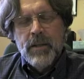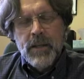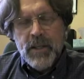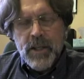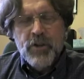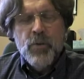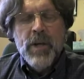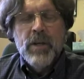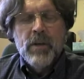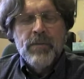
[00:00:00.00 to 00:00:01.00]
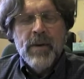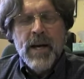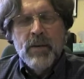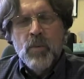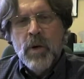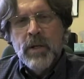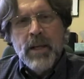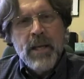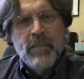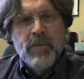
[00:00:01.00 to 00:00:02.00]
in each week, you'll find one
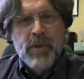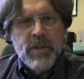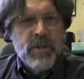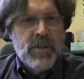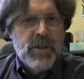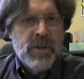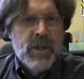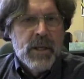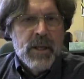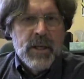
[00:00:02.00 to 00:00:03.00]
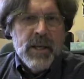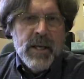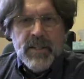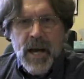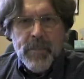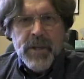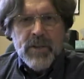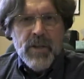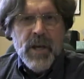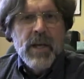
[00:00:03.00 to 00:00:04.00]
link, for instance, to key
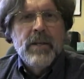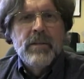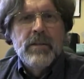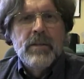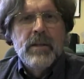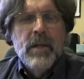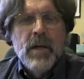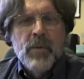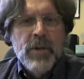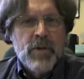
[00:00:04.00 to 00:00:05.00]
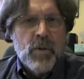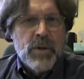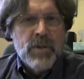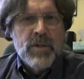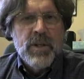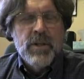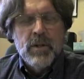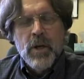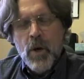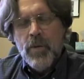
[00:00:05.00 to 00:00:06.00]
topics and resources. And you'll
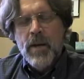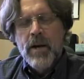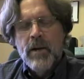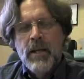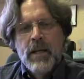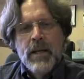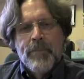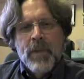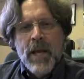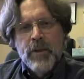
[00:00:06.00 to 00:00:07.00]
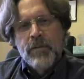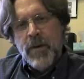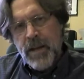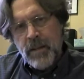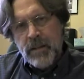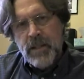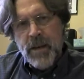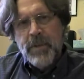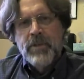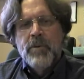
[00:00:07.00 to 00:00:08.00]
go there and you'll find the
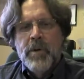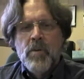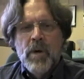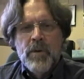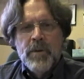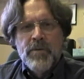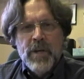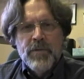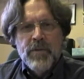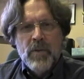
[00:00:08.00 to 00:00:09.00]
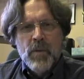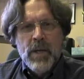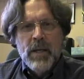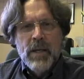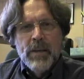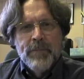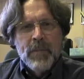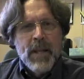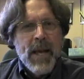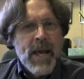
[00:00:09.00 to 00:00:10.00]
topics that we want to address for the week.
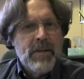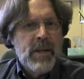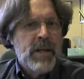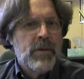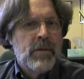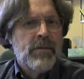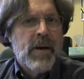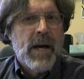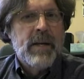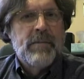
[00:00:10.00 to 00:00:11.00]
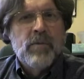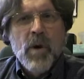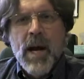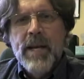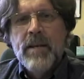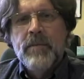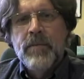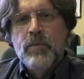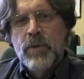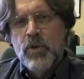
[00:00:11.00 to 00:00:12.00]
And then you'll find a variety
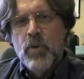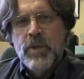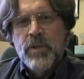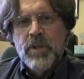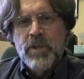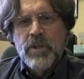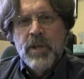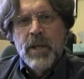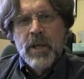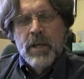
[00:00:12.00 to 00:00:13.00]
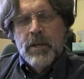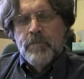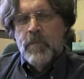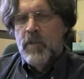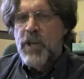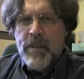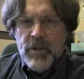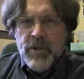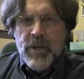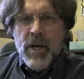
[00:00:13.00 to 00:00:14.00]
of resources,
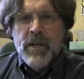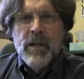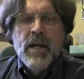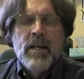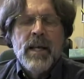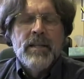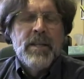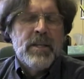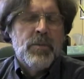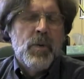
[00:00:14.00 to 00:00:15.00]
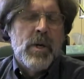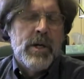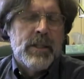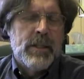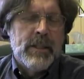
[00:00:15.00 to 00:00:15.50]
chapters in our online textbook,